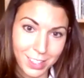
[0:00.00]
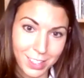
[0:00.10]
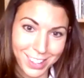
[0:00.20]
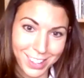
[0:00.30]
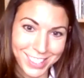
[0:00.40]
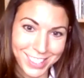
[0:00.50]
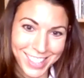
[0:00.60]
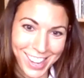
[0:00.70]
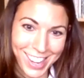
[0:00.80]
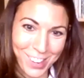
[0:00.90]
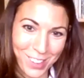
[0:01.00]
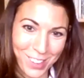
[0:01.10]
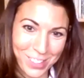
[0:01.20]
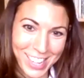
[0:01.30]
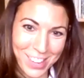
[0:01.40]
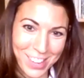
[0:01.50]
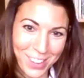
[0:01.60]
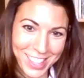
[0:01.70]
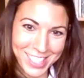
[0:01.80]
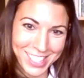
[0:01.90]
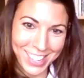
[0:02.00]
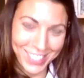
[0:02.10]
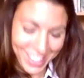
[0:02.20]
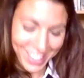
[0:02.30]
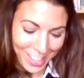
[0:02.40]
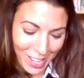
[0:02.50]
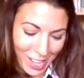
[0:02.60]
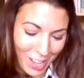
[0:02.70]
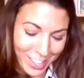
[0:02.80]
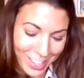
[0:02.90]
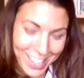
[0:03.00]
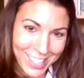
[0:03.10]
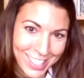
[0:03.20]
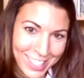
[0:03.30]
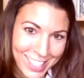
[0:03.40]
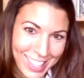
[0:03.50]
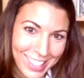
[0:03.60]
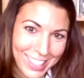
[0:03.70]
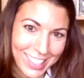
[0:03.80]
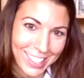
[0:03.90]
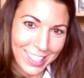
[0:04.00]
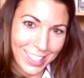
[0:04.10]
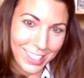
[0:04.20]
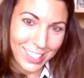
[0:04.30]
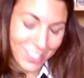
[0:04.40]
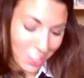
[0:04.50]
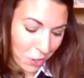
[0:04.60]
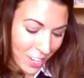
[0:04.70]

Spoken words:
I have to let you write these down, onion, chicory,